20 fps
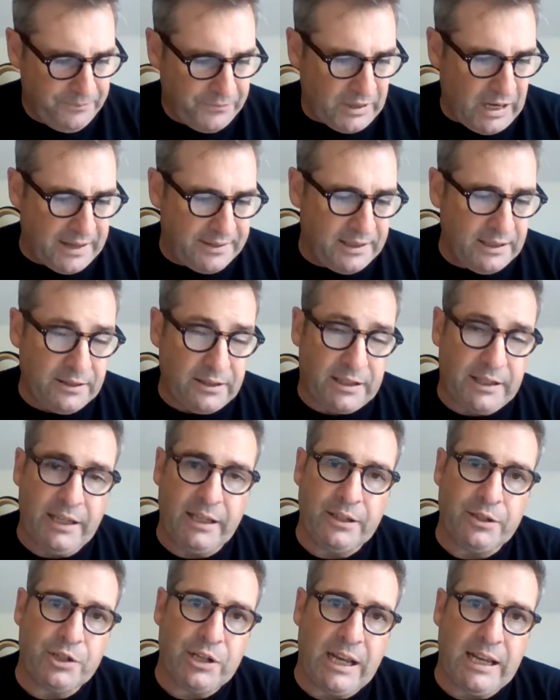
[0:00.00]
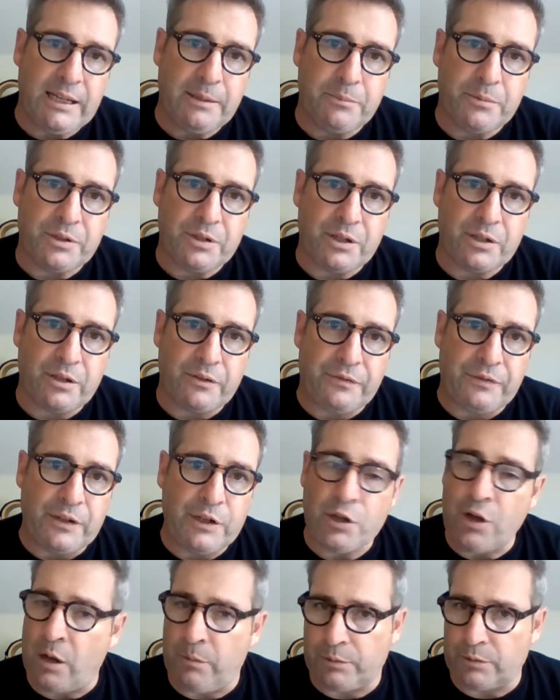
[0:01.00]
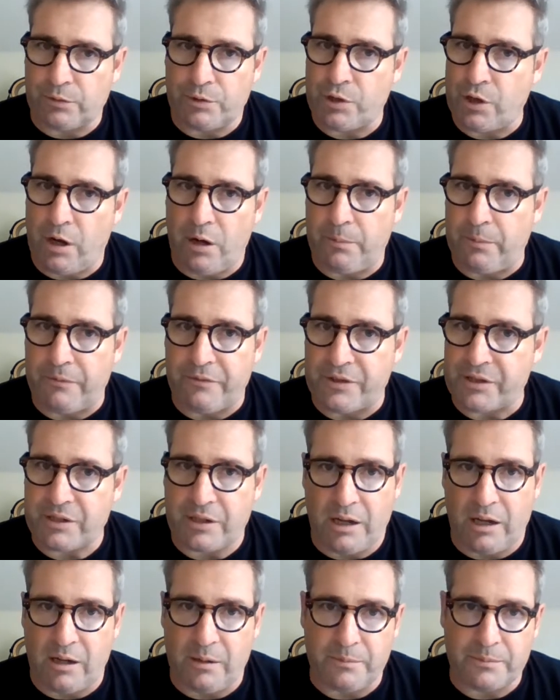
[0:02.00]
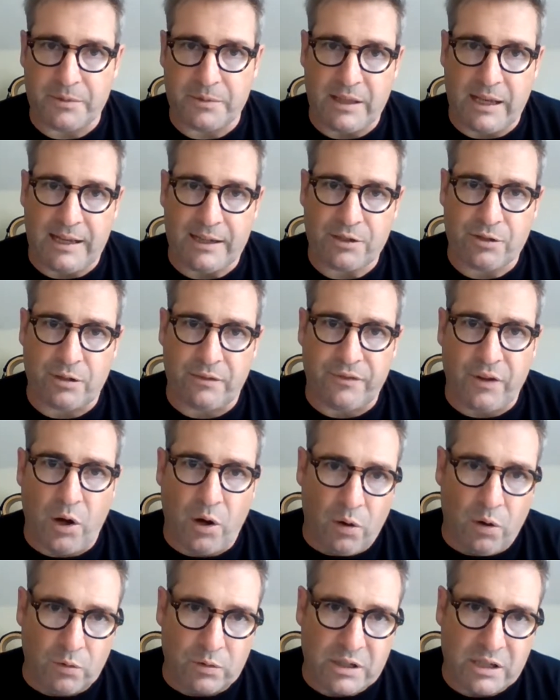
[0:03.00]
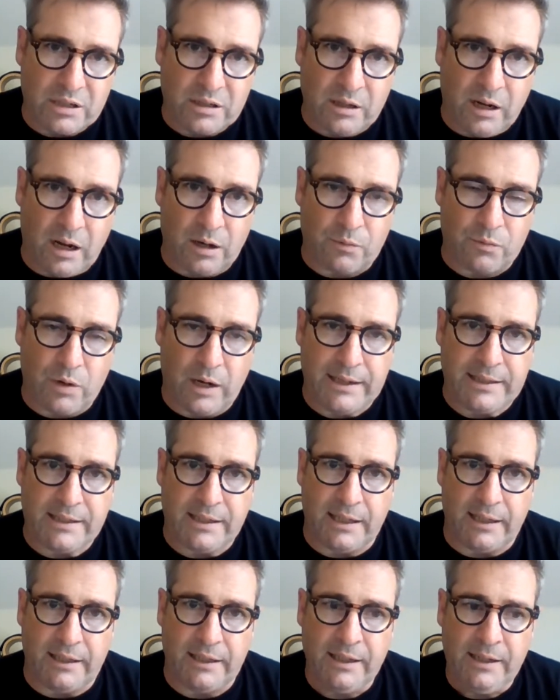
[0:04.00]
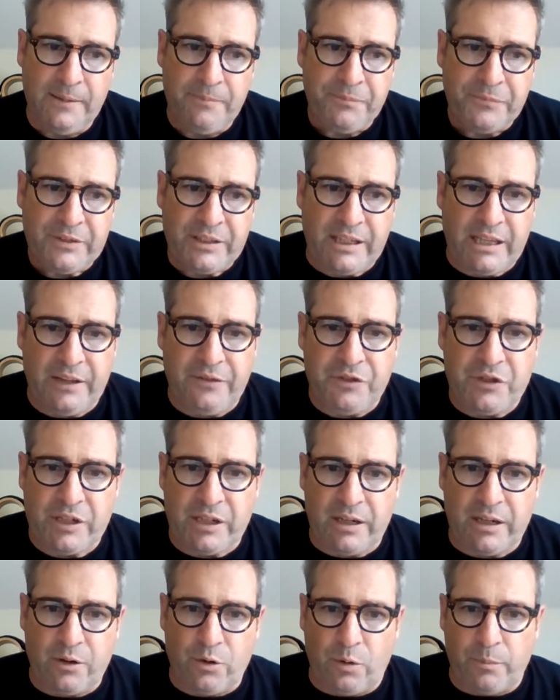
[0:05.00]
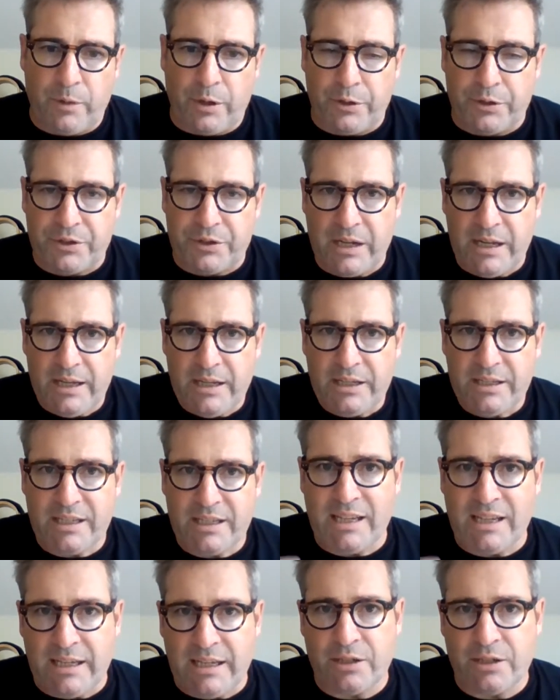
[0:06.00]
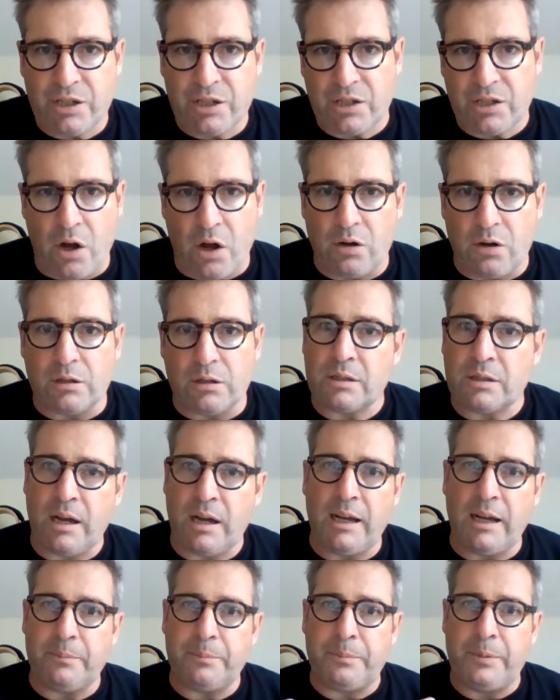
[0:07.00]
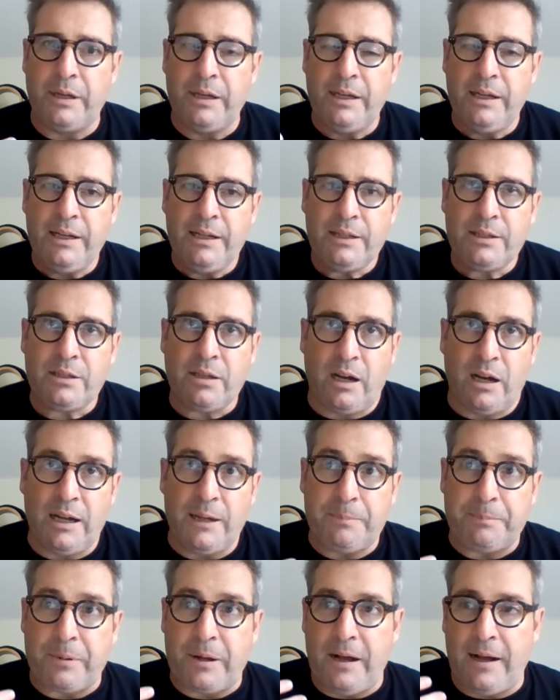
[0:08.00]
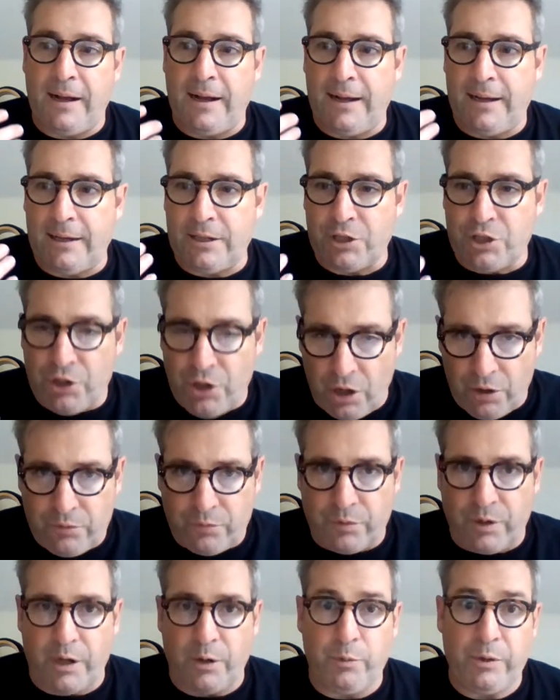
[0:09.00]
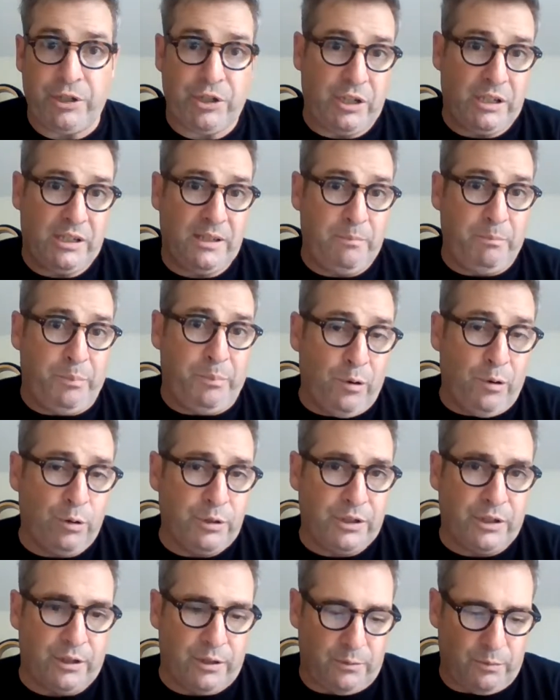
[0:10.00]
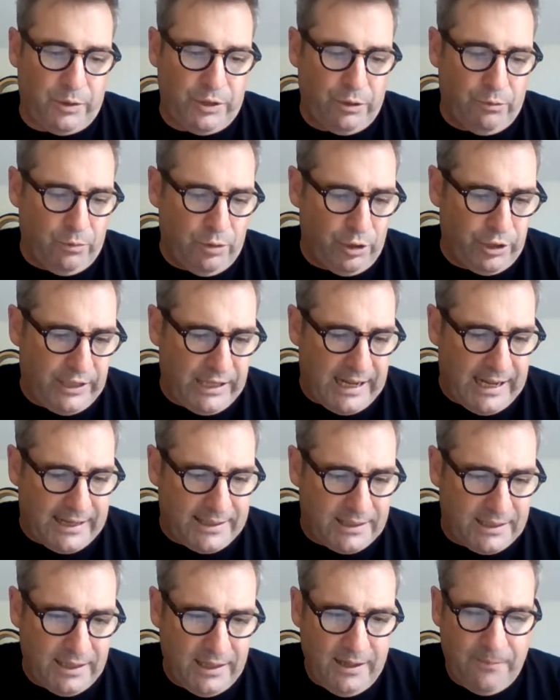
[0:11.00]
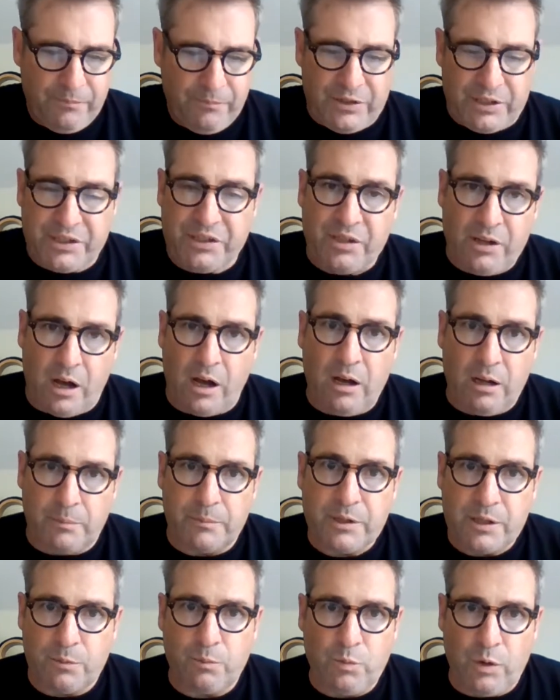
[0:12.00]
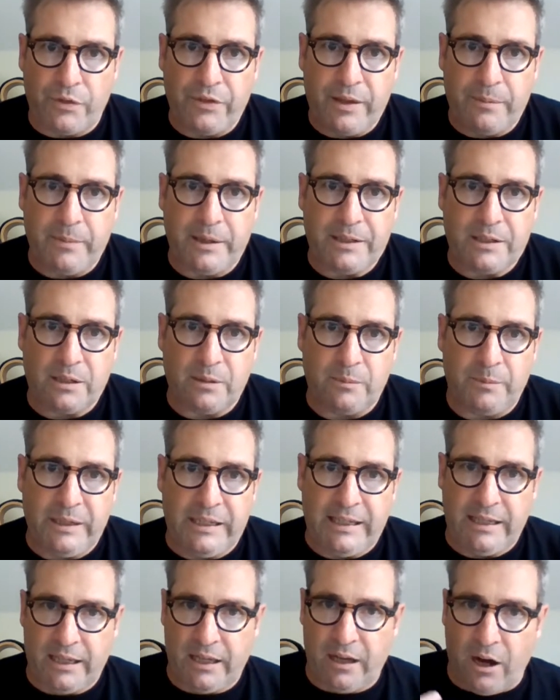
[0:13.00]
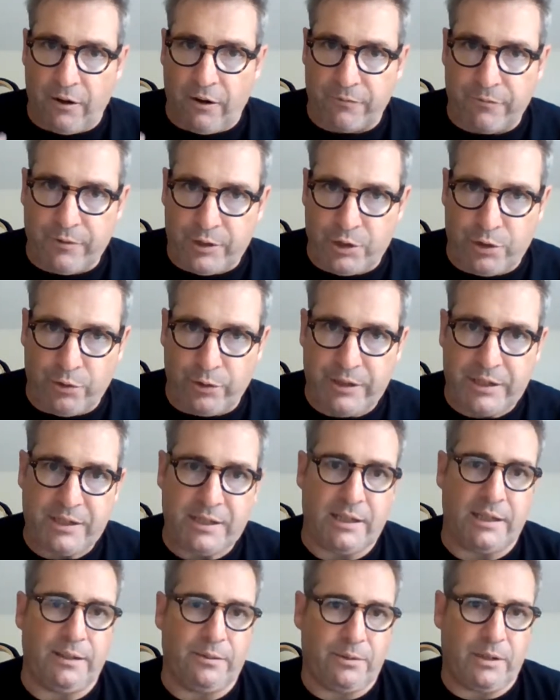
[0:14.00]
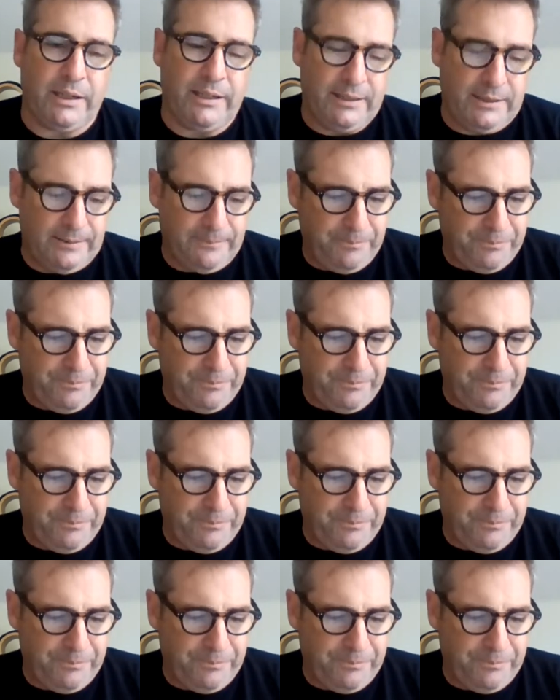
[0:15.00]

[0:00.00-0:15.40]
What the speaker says: I think the King James does a phenomenal job of the Psalms. That sort of old style writing gives it an almost sing-song type genre, which is important when you look at the Psalms and what they're meant to be, of rejoicing, right?